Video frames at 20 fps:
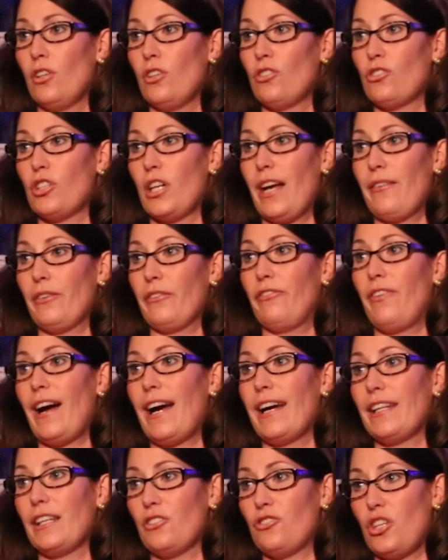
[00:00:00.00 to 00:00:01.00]
should have a
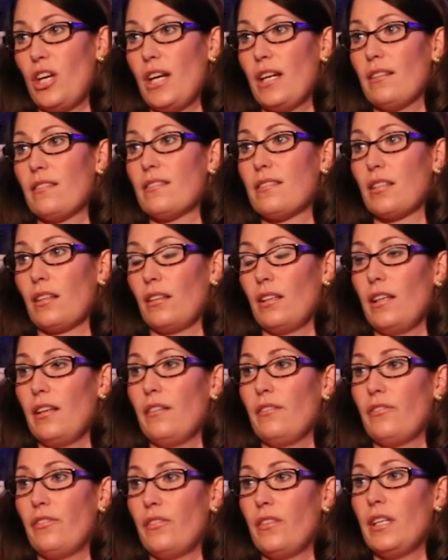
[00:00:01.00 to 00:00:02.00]
fighting chance to
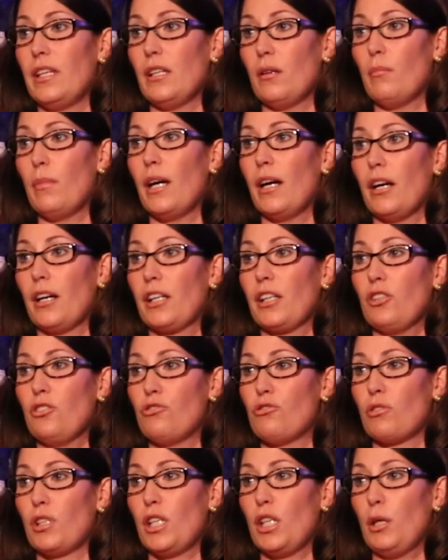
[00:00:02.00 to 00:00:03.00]
live the American
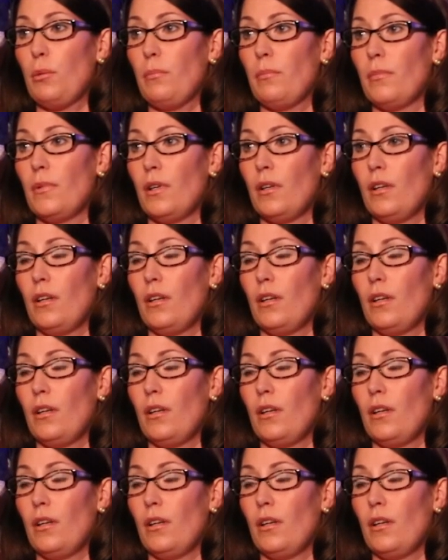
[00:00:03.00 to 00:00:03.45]
dream.